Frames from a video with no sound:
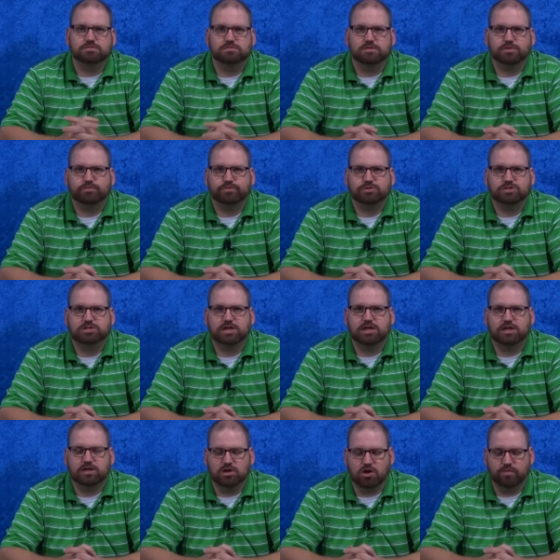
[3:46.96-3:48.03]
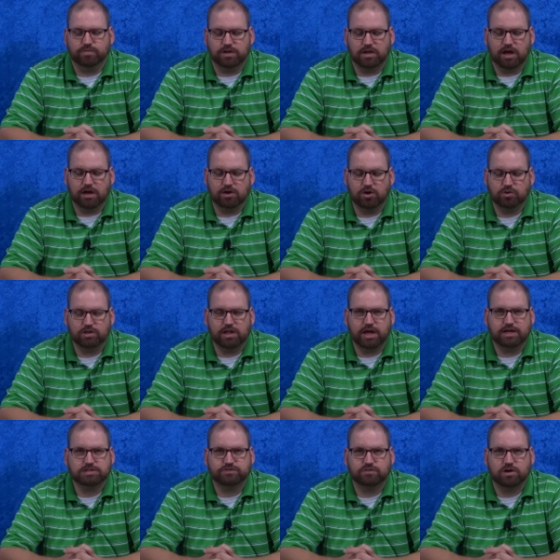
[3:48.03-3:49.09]
persnickety on me, I know it
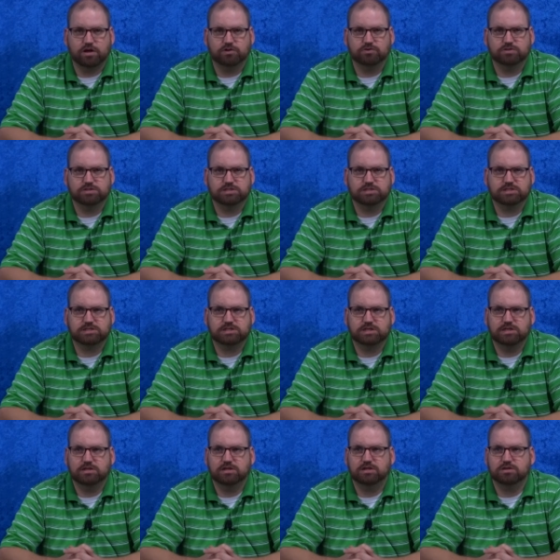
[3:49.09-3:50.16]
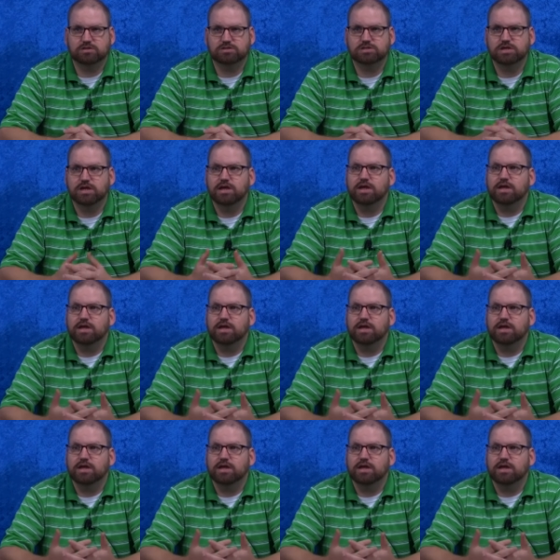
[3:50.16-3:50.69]
lasts for 116 years,